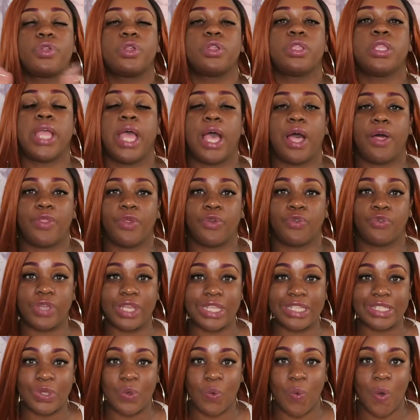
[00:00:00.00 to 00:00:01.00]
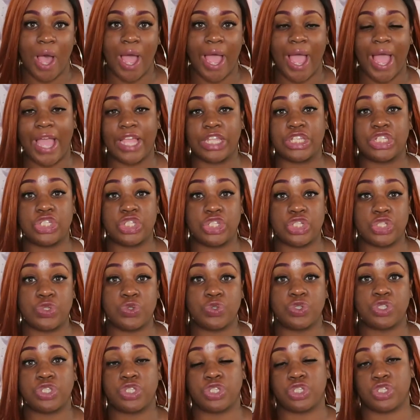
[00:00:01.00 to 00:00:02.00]
Now, the reason why I
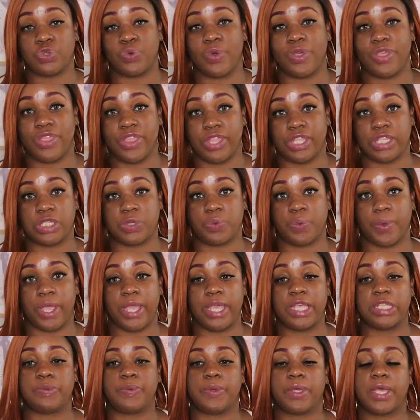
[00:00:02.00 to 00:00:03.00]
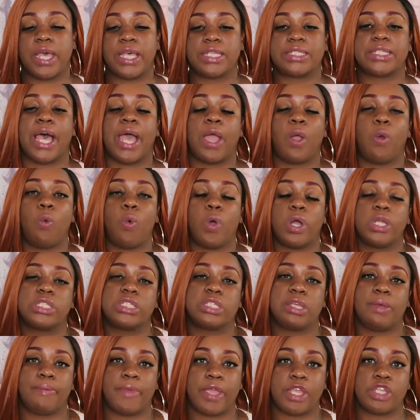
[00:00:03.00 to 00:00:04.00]
choose to do it this way is because I want
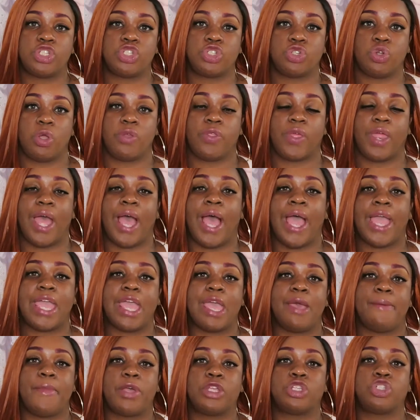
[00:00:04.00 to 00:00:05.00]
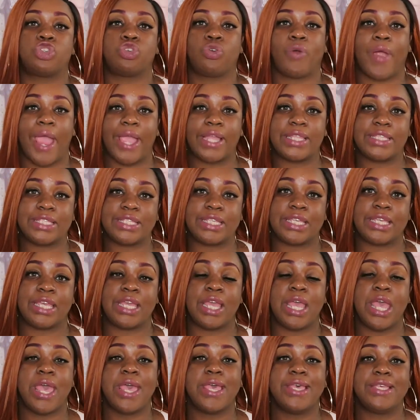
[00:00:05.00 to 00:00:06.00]
to make sure that I am
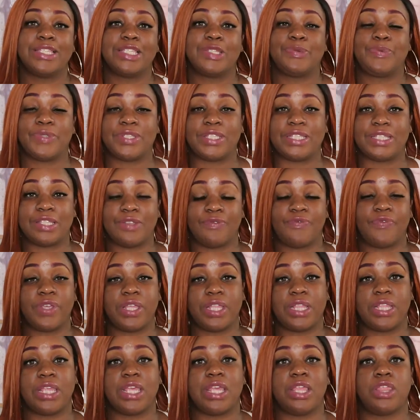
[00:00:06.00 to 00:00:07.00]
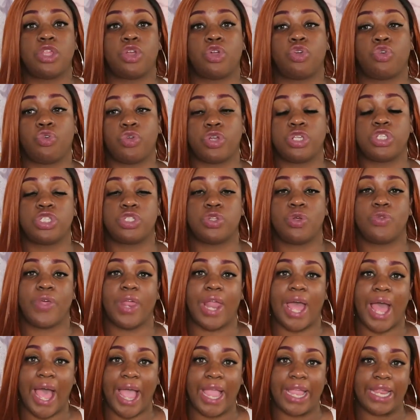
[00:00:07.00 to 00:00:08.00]
attracting specifically the crystal
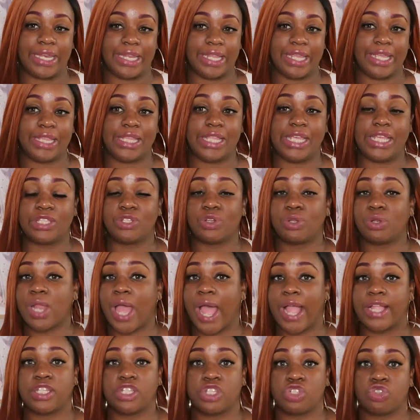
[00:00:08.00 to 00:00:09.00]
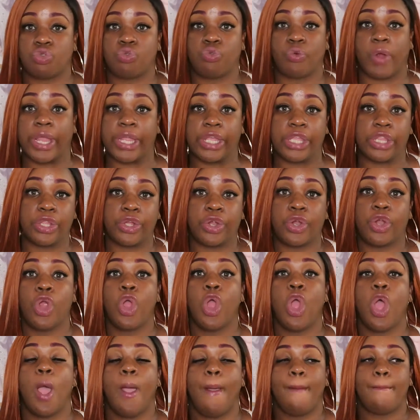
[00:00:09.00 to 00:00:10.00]
that I need. These are not just regular
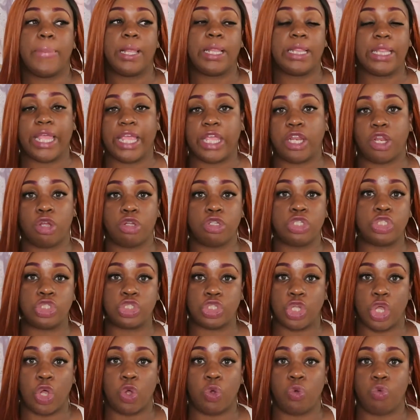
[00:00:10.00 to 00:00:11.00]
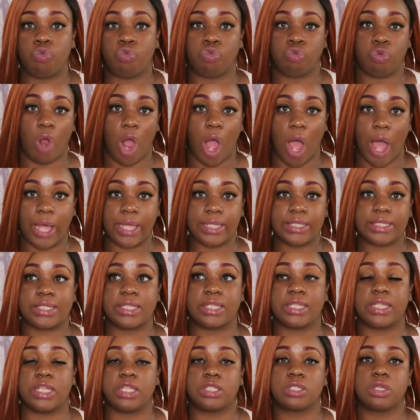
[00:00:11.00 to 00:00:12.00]
plain old Joe rocks.
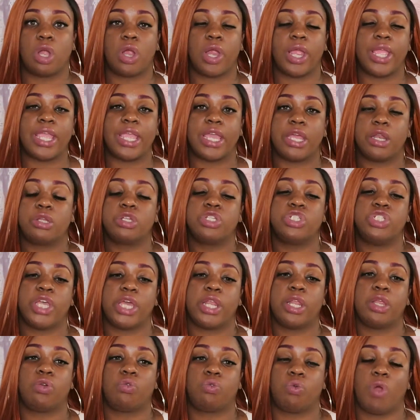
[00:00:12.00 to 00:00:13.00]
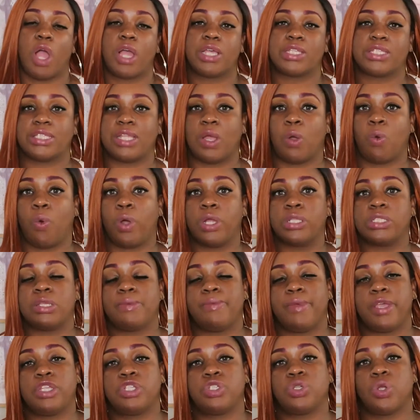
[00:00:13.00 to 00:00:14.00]
These are energetic rocks, and I want to
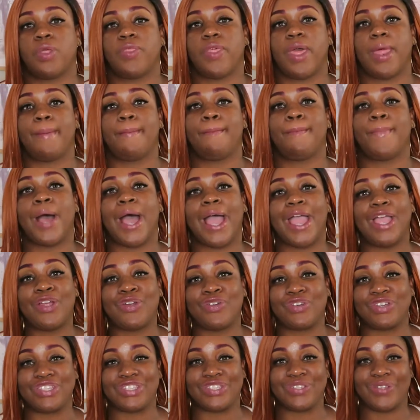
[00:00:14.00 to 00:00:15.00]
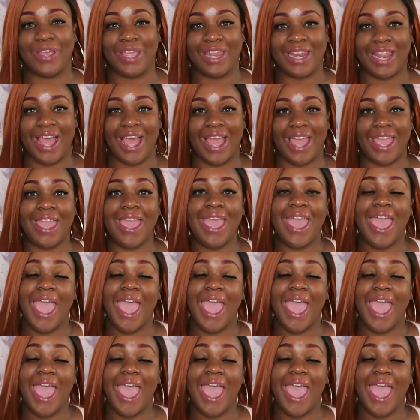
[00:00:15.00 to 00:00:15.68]
make sure that my crystal and I